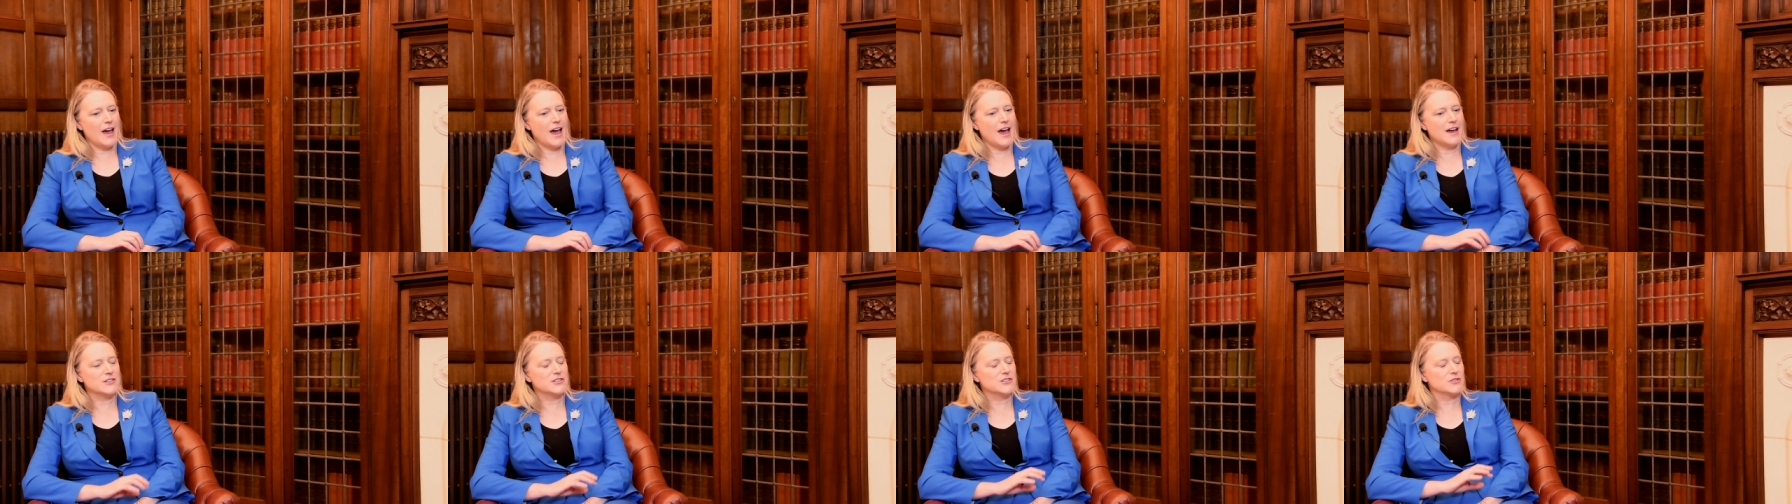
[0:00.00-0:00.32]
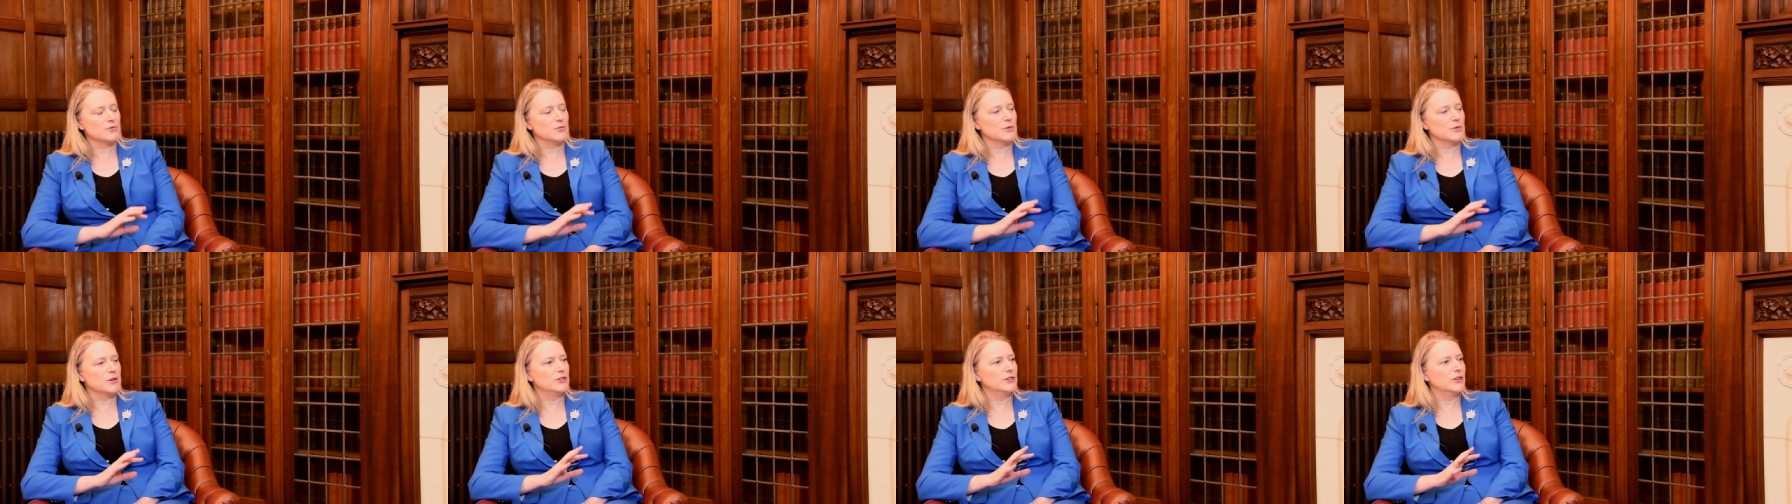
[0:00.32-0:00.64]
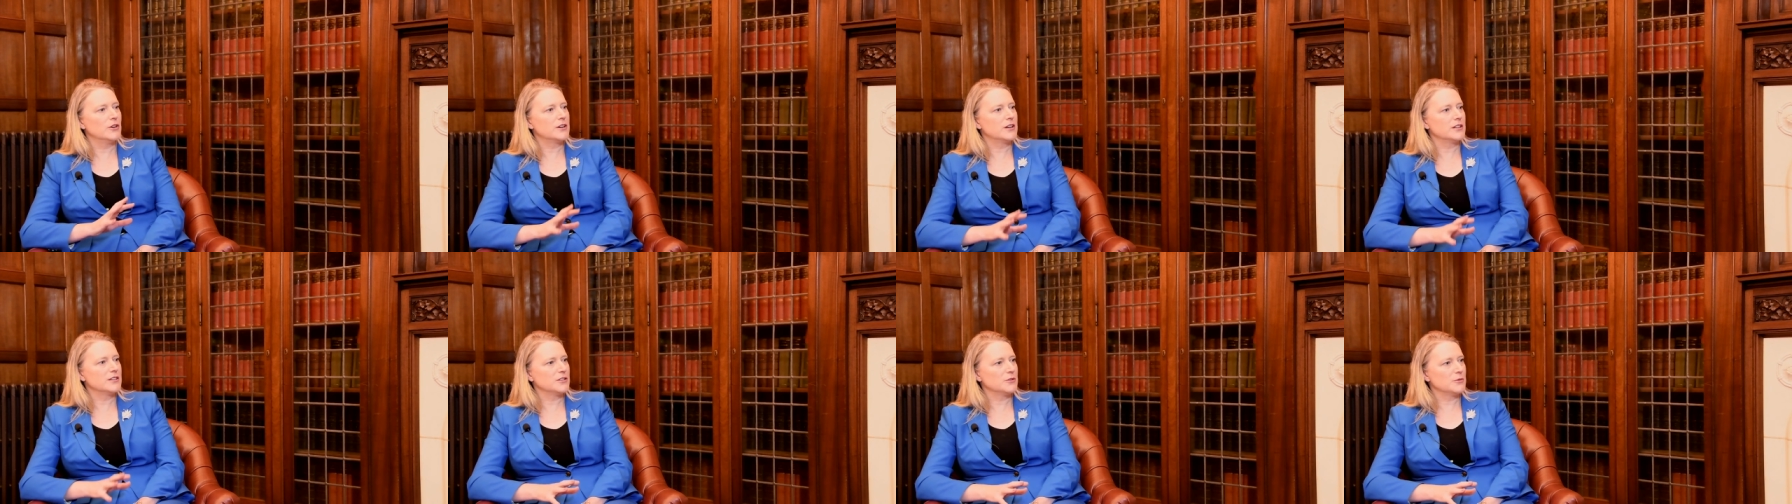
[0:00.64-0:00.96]
had to
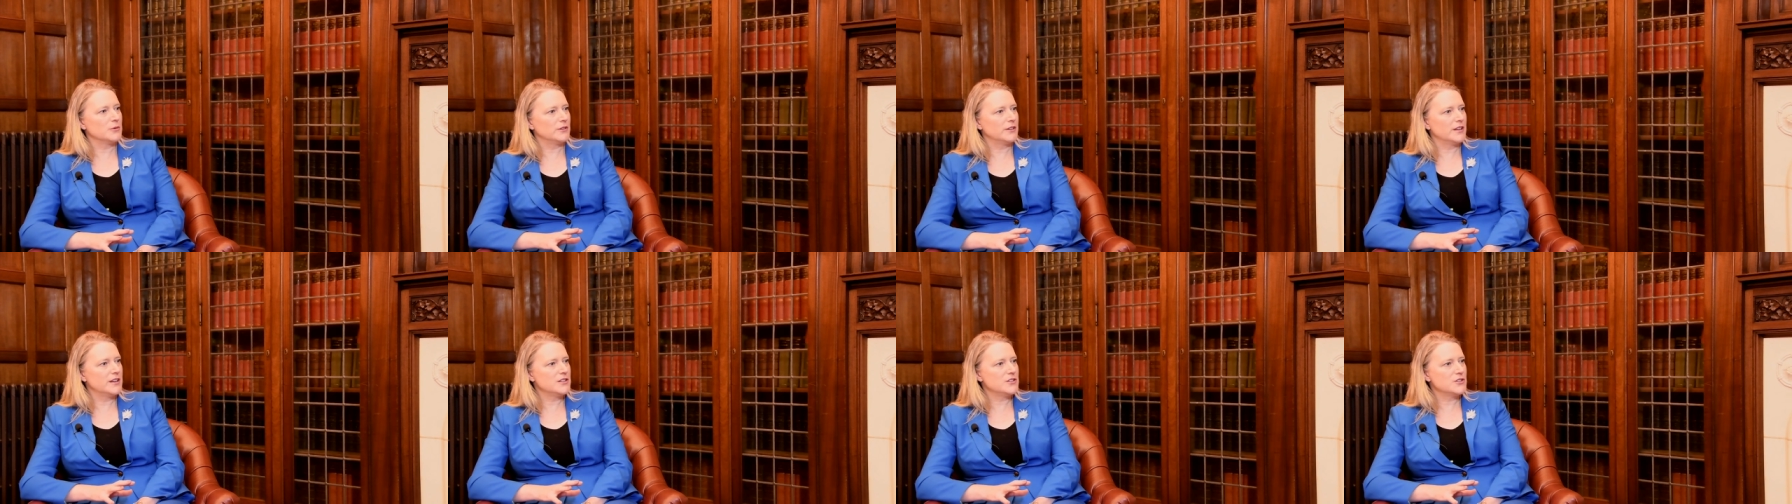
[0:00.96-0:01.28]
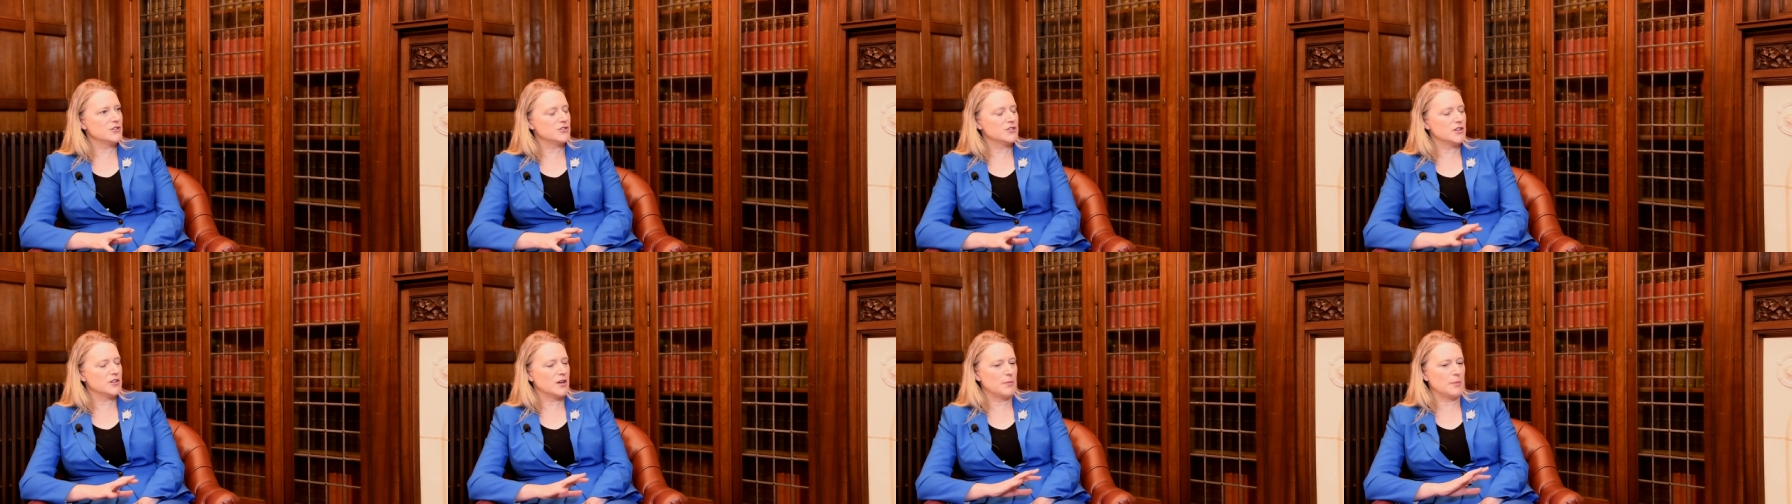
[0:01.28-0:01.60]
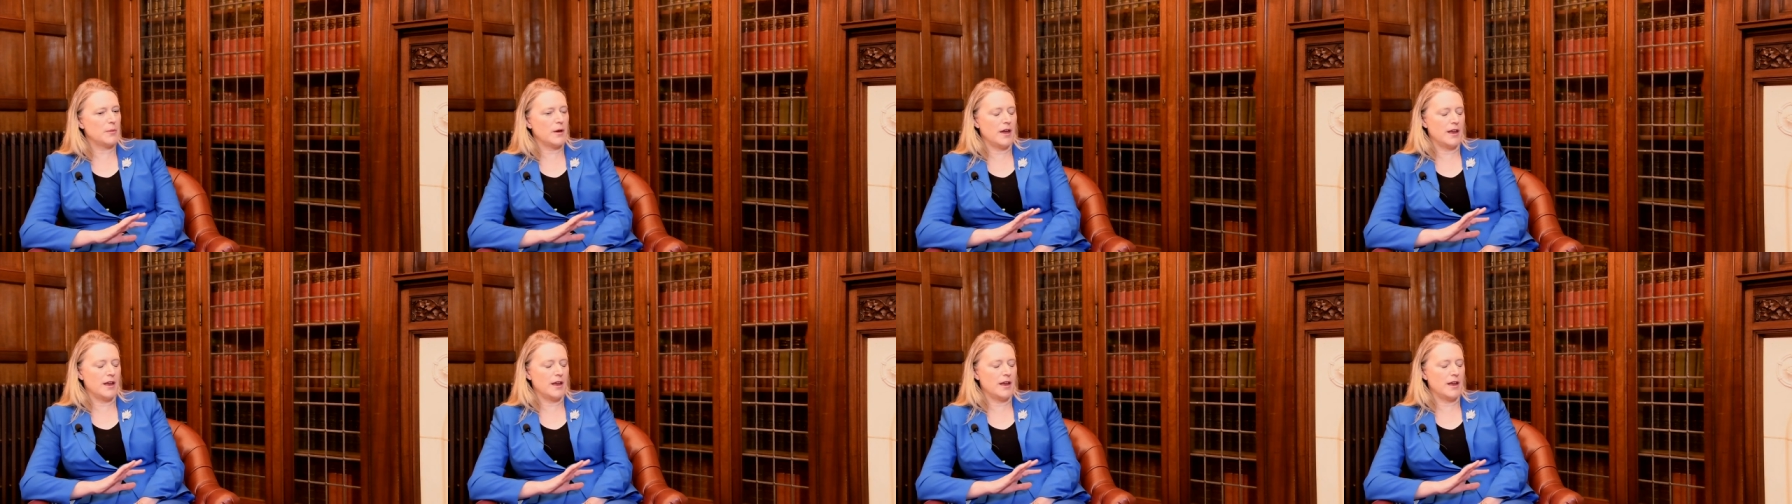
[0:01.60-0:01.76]
relook at the relationship.